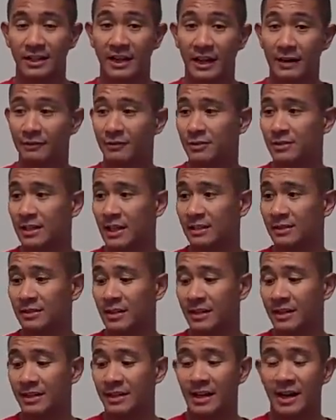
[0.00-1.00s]
I got it for
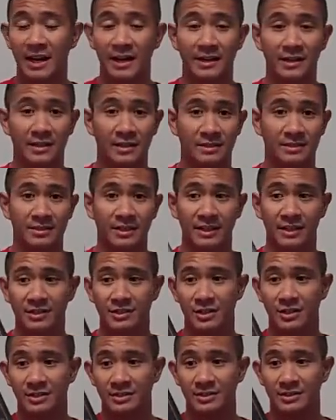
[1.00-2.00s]
$1.99. Sega
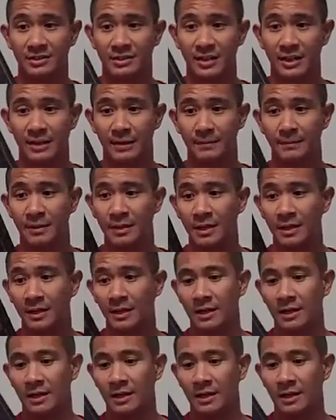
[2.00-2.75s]
Genesis game.